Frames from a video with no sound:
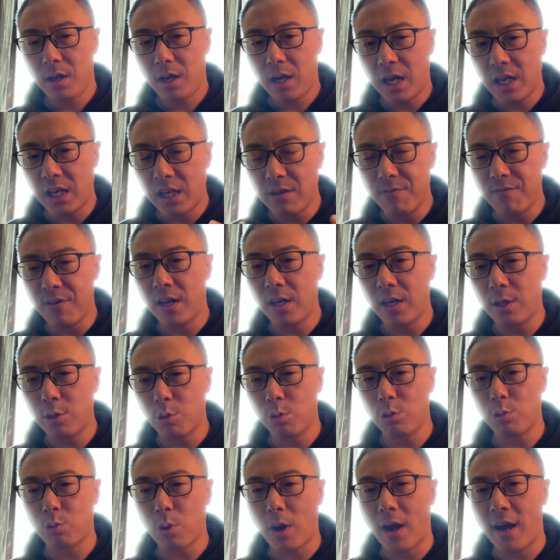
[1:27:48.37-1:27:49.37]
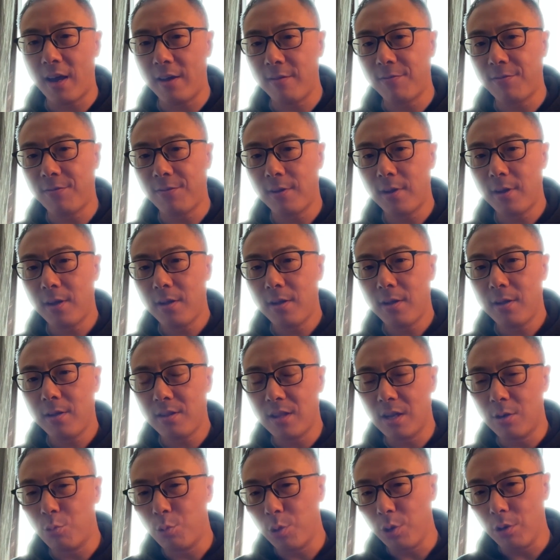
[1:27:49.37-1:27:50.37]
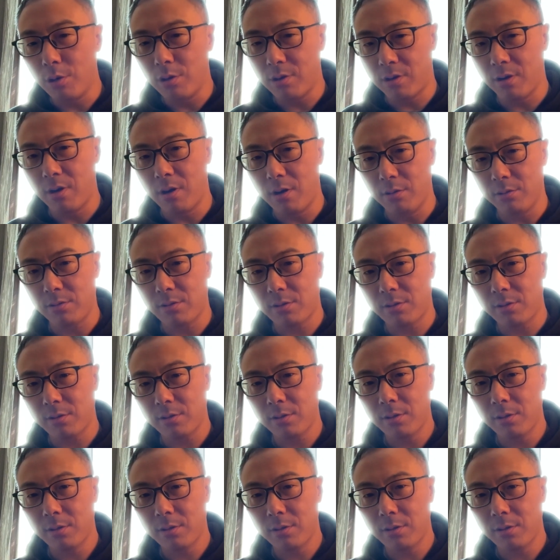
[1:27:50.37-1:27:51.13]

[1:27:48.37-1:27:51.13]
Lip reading: and eventually drive the real growth.